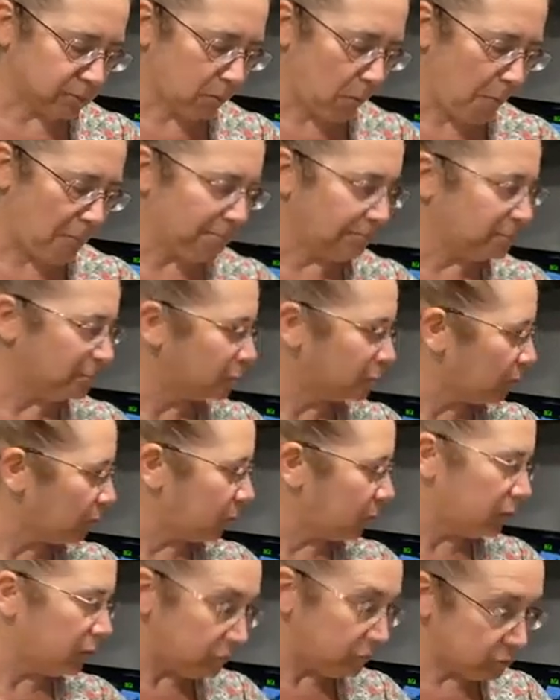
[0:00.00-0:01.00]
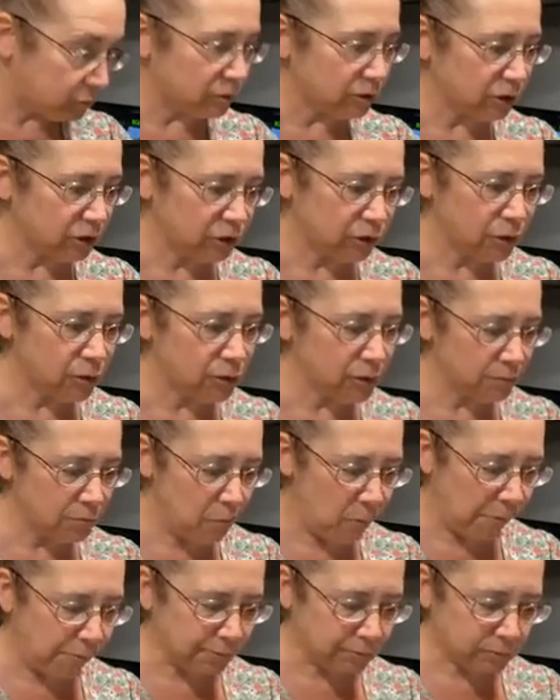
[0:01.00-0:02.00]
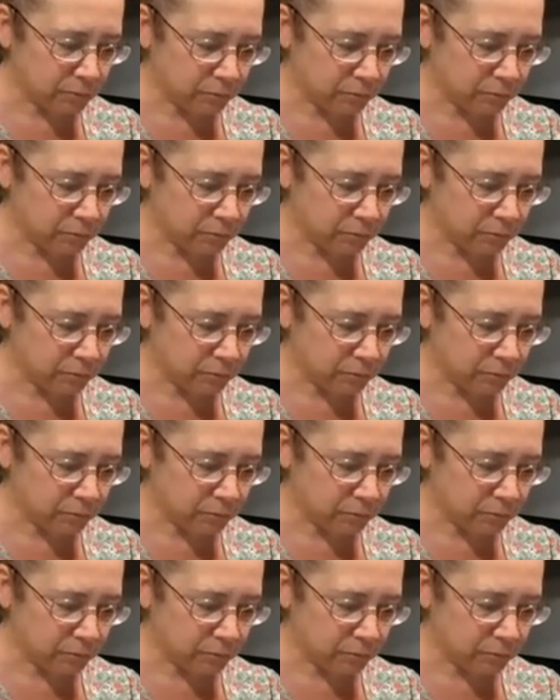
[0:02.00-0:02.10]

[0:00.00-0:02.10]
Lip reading: It's really so good.